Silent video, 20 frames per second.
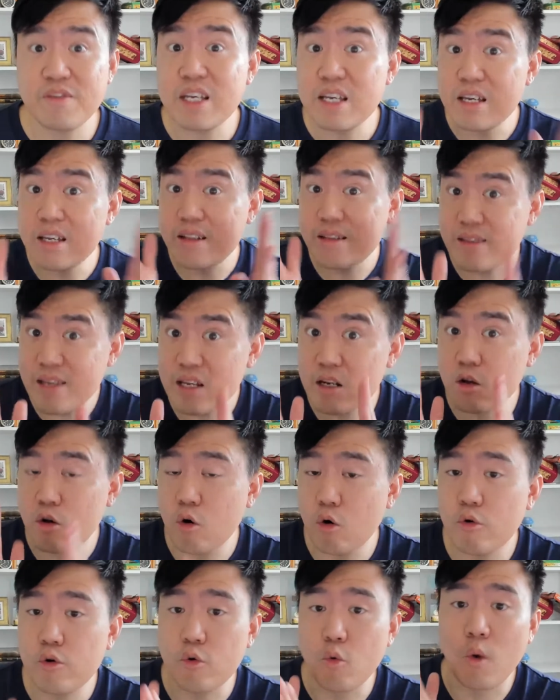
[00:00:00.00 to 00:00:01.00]
It did
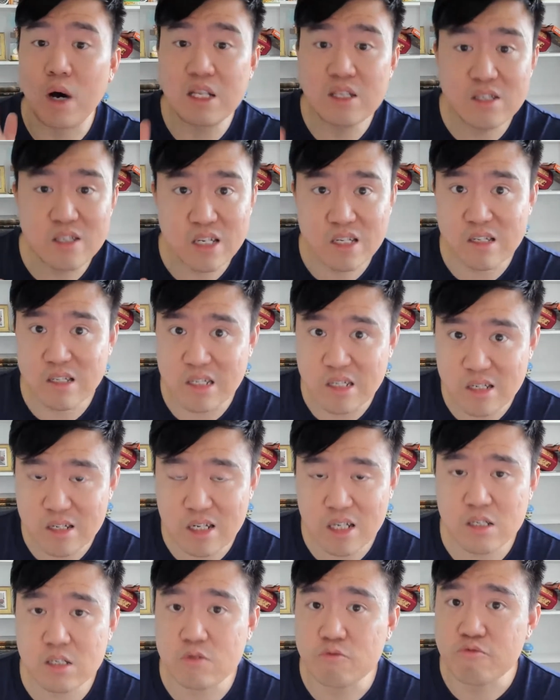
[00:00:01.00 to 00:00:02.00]
go to
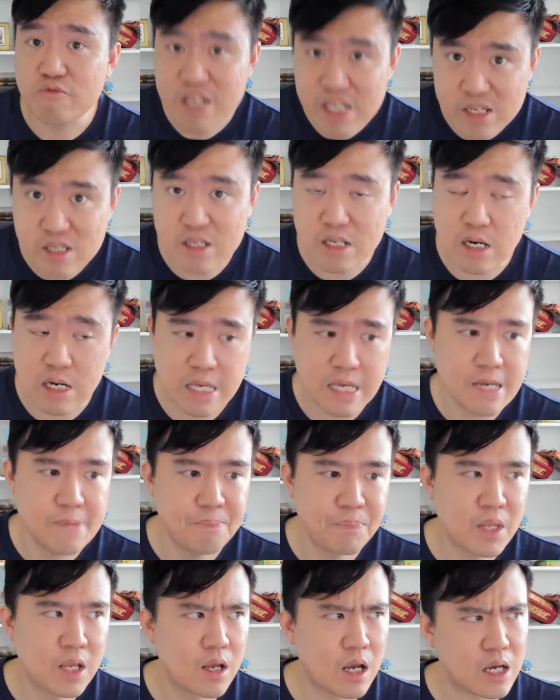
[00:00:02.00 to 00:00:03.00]
166 recently.
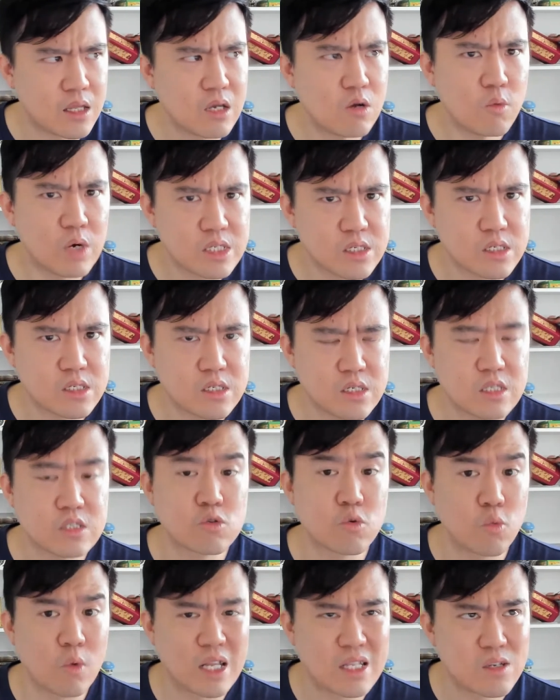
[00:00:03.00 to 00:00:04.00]
I think 166,
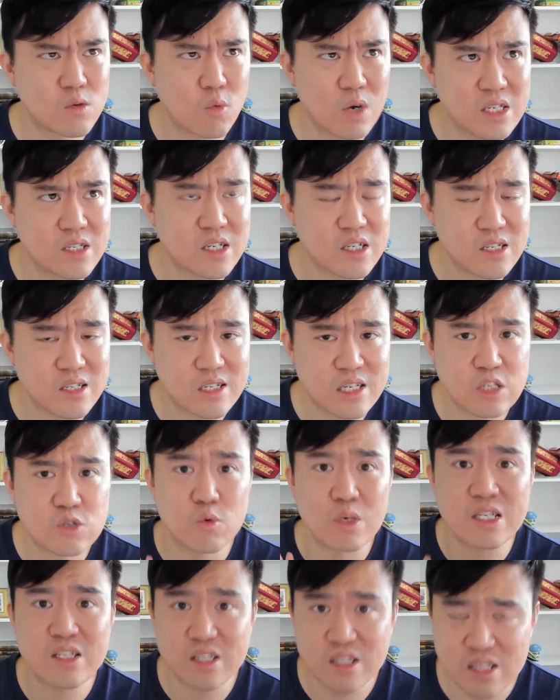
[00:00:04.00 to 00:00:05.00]

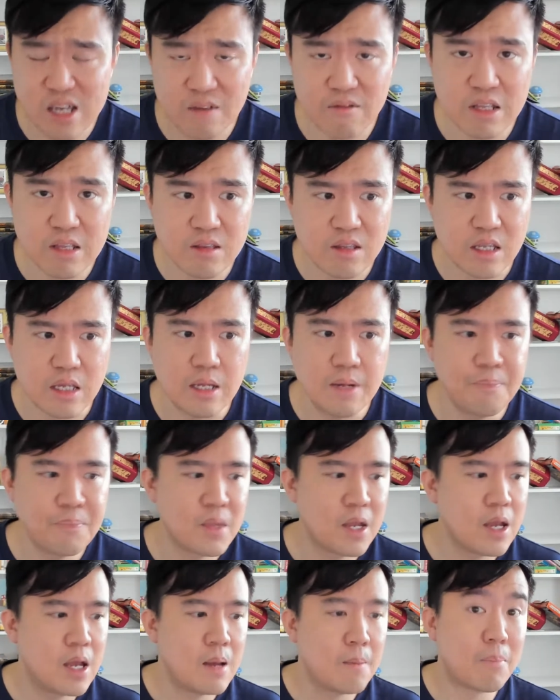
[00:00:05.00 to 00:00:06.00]
170,
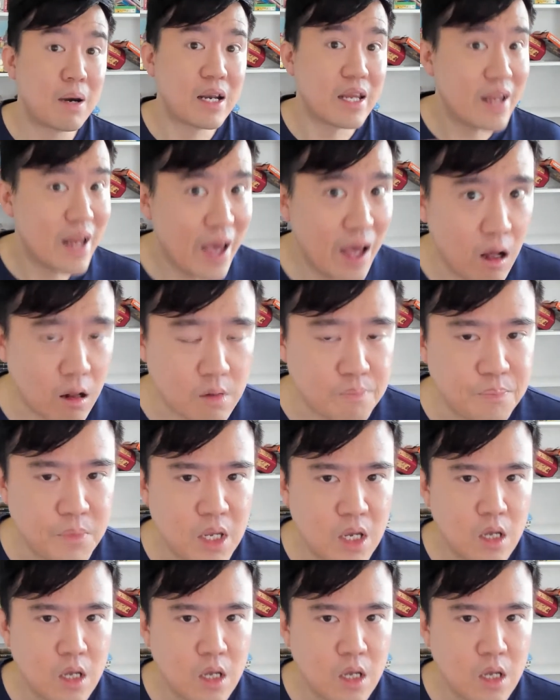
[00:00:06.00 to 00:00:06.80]
but it held.